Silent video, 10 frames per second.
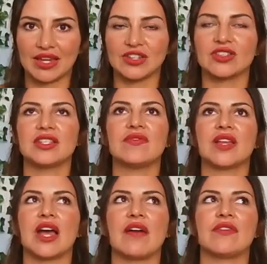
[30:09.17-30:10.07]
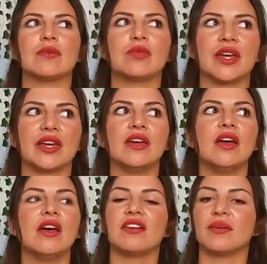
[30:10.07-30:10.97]
And just even having a plan,
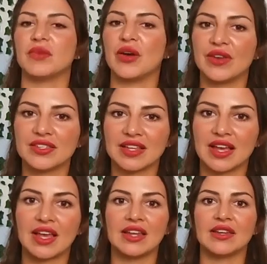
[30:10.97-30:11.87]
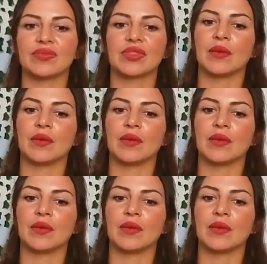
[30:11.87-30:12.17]
I'm going inside,